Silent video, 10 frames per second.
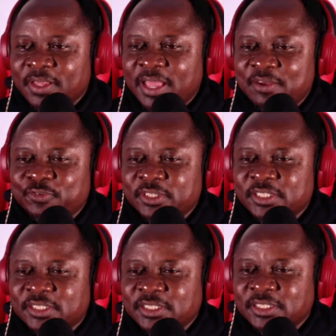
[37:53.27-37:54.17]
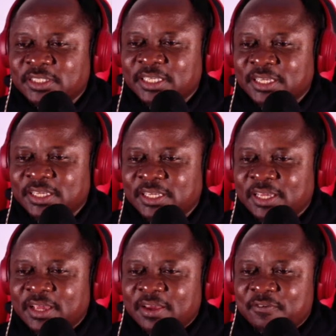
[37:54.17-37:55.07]
I feel this is a
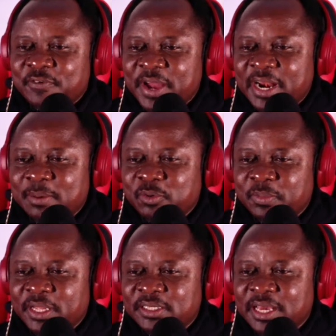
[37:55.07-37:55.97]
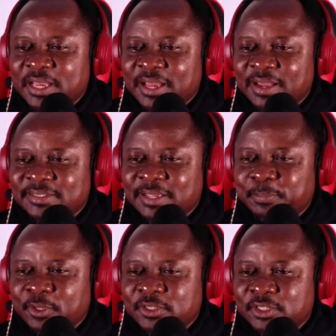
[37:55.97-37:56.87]
viral moment that can
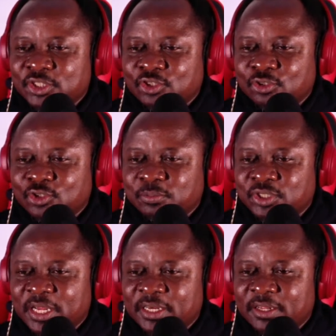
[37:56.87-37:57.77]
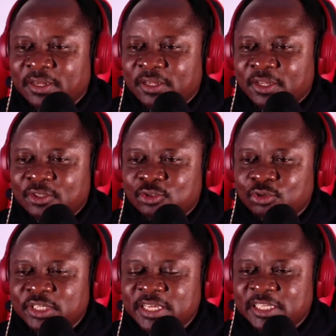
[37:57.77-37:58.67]
catapult this YouTube channel to
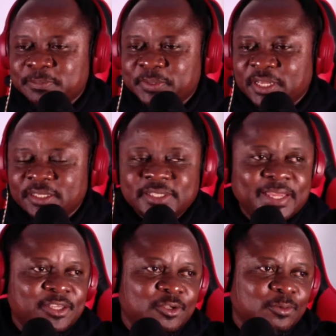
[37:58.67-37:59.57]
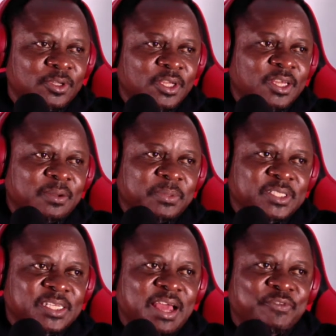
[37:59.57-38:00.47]
ESPN. Thank you.
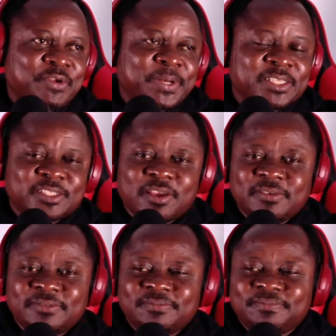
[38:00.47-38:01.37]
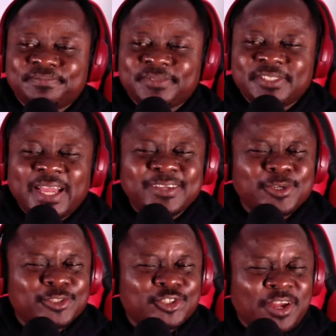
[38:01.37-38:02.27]
Mrs. Edafe, please. Are
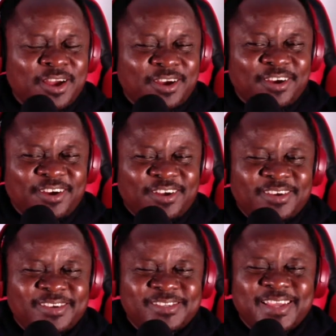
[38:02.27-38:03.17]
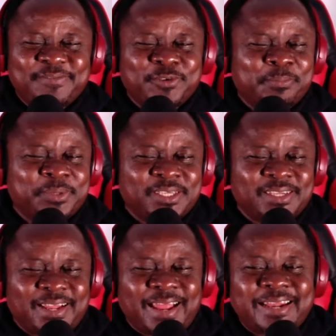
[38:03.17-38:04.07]
you sure? Even me,
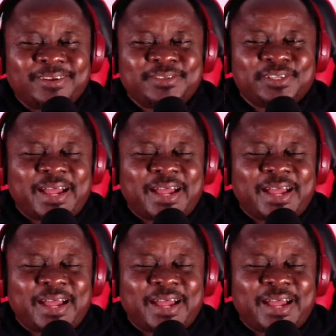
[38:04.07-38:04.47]
I don't know.